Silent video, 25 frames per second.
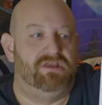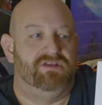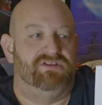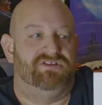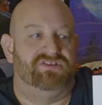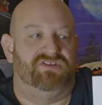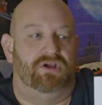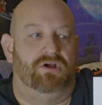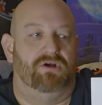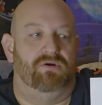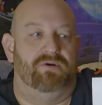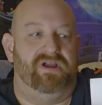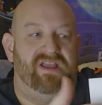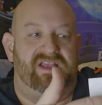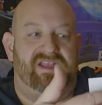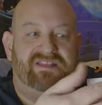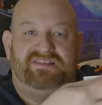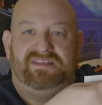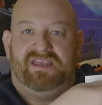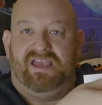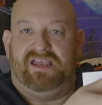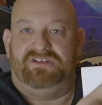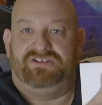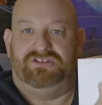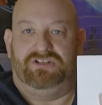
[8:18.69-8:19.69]
So
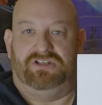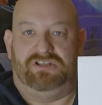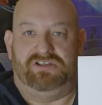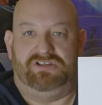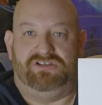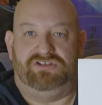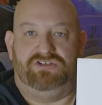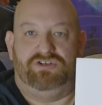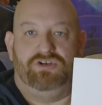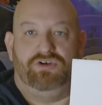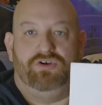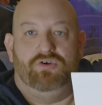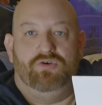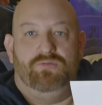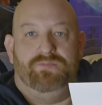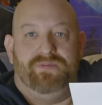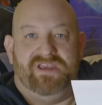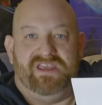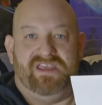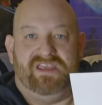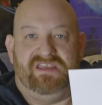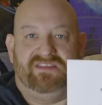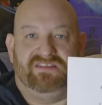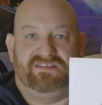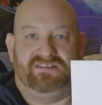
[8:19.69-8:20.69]
it's actually two
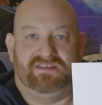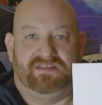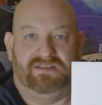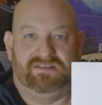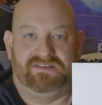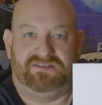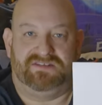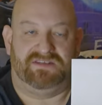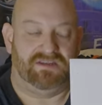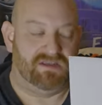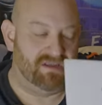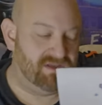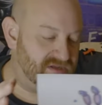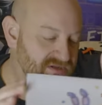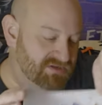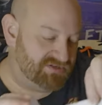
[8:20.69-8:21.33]
pieces.